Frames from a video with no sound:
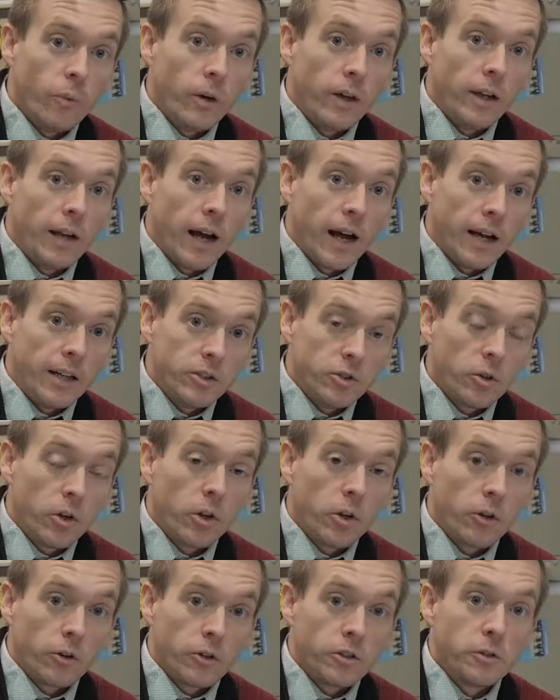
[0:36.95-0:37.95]
When I
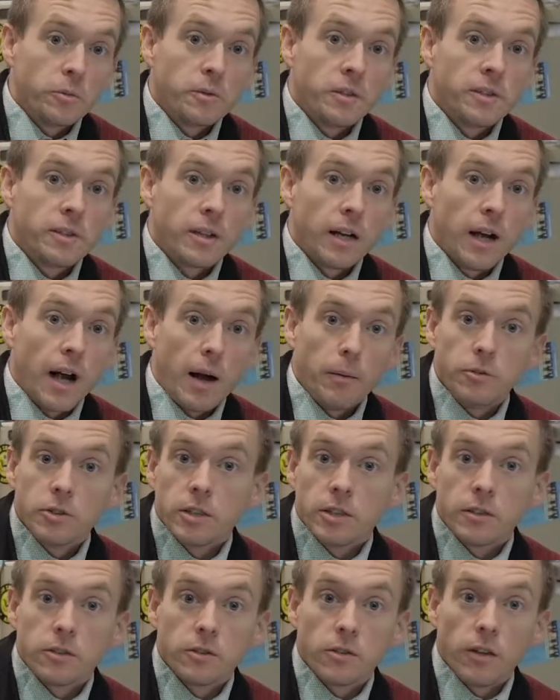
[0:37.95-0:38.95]
draw Christmas
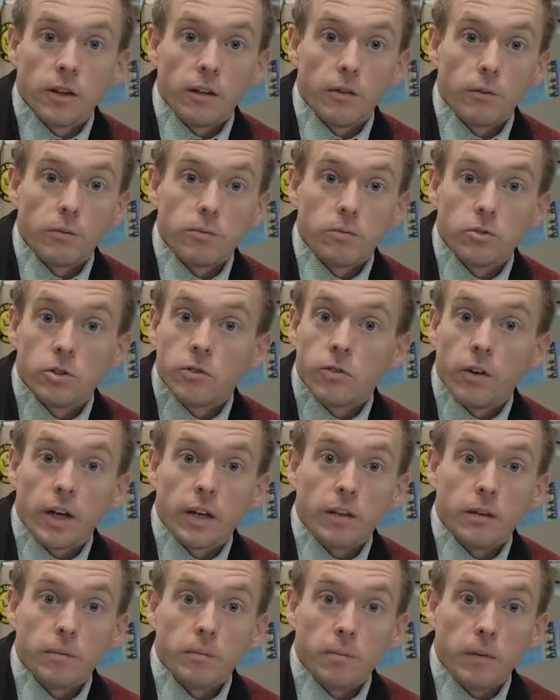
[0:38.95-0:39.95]
objects that
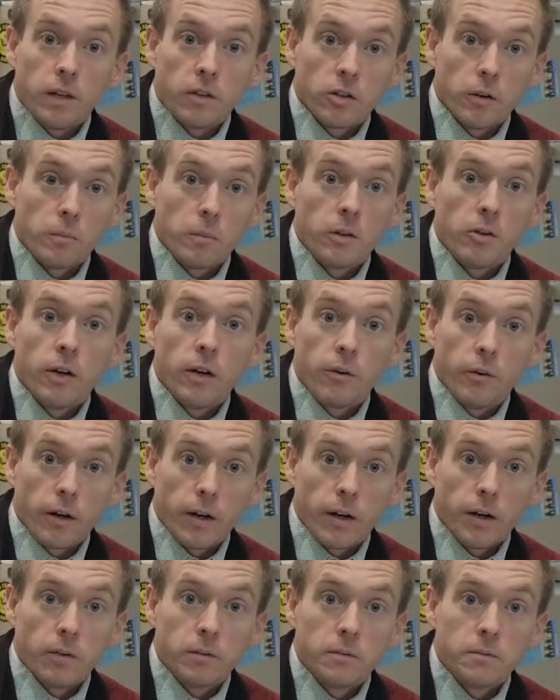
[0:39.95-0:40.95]
Savannah makes up in her head right
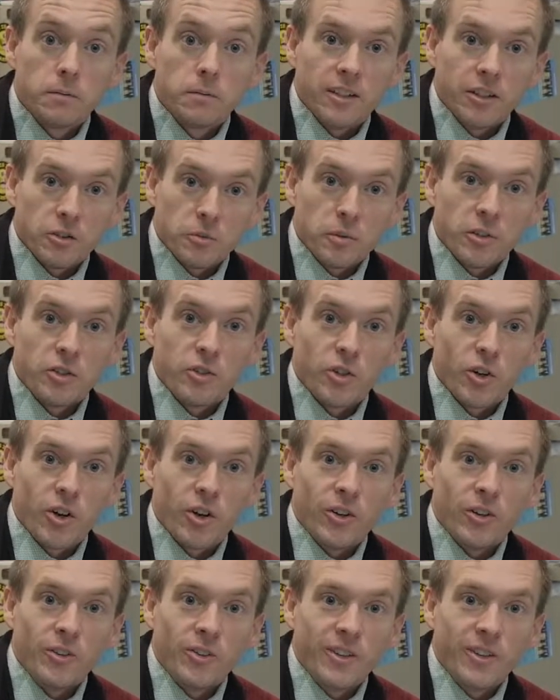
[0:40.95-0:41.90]
now, tells me to draw